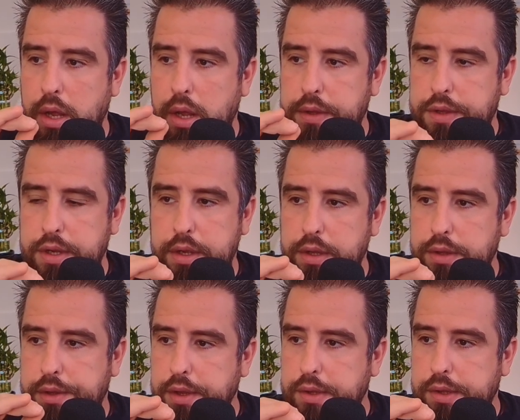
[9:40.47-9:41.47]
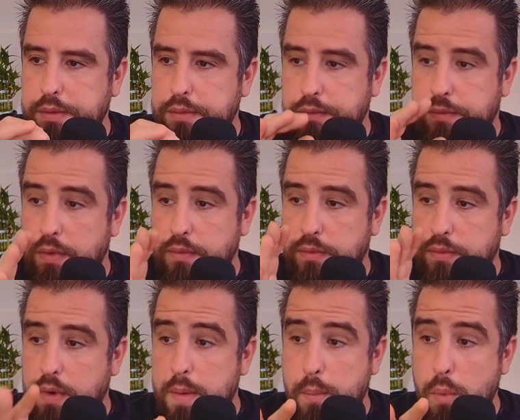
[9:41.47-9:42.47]
the
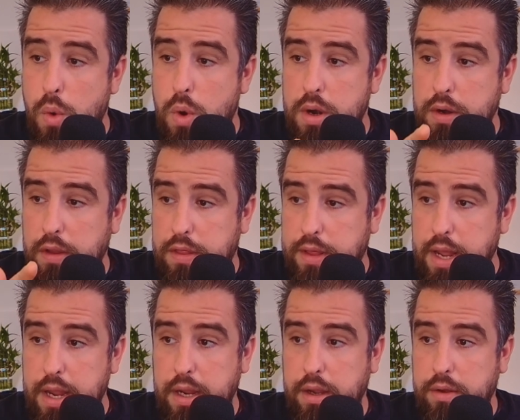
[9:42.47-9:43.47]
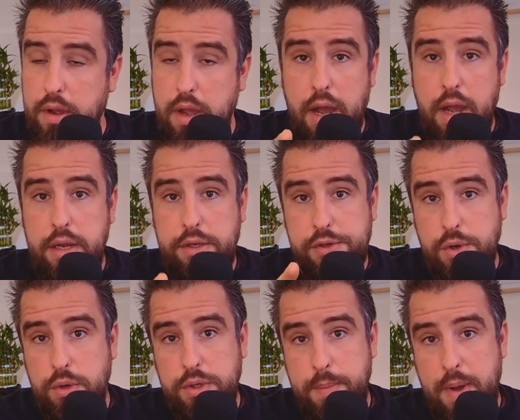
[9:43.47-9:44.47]
one more thing I
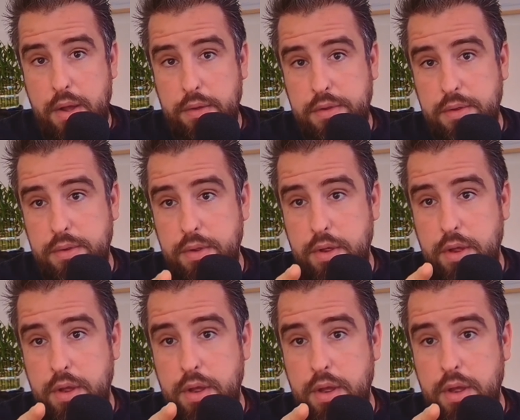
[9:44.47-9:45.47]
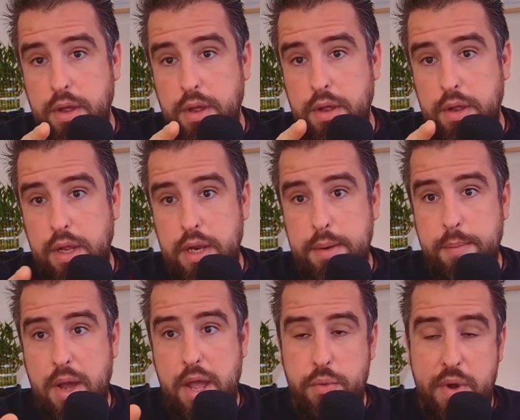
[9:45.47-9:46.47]
talked about in
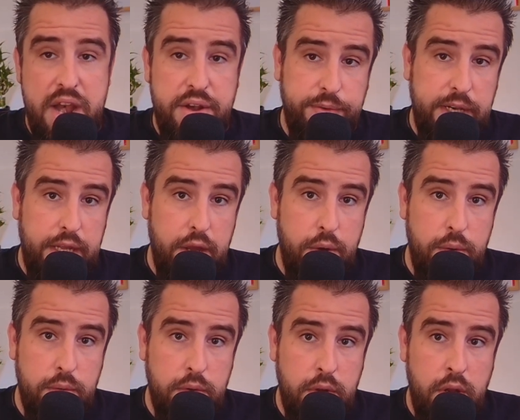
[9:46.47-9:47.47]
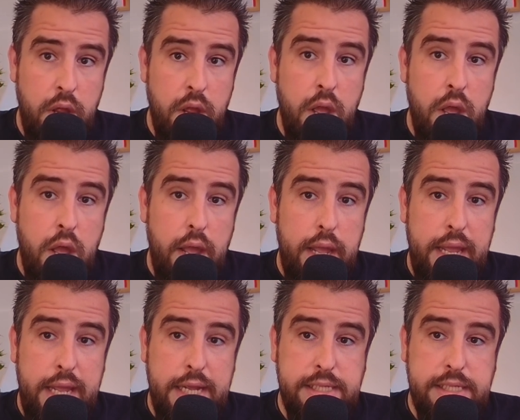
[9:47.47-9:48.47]
my rant video
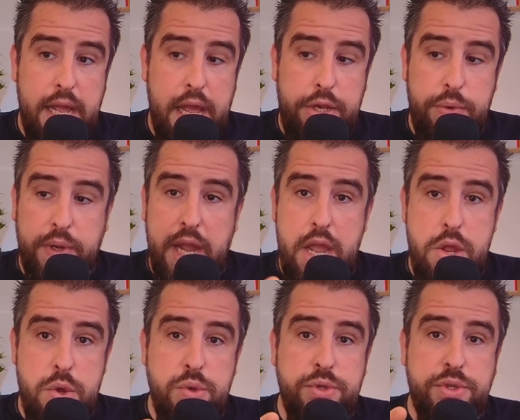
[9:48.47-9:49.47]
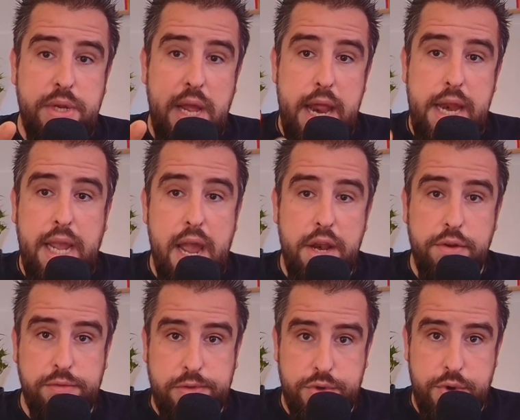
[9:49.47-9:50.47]
is that you can use any kind
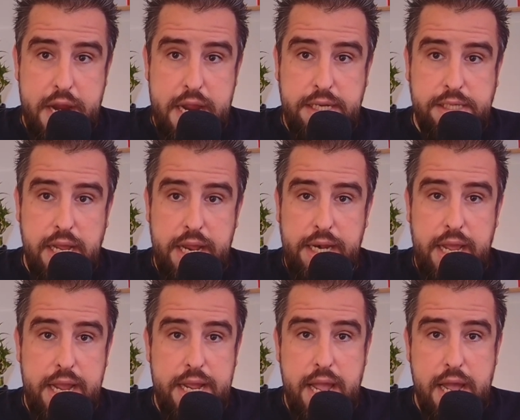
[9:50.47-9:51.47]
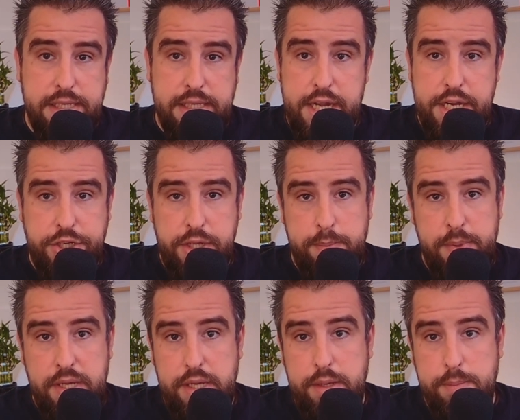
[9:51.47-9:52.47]
of trays and as
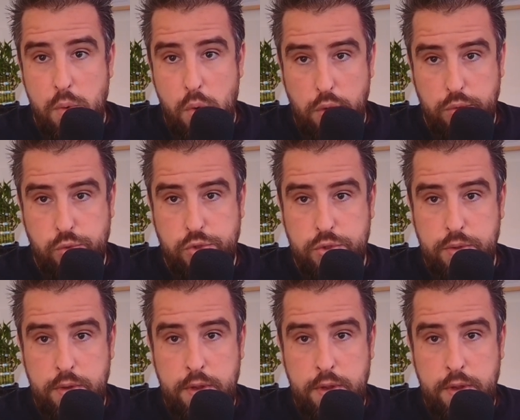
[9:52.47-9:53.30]
HDPE molds,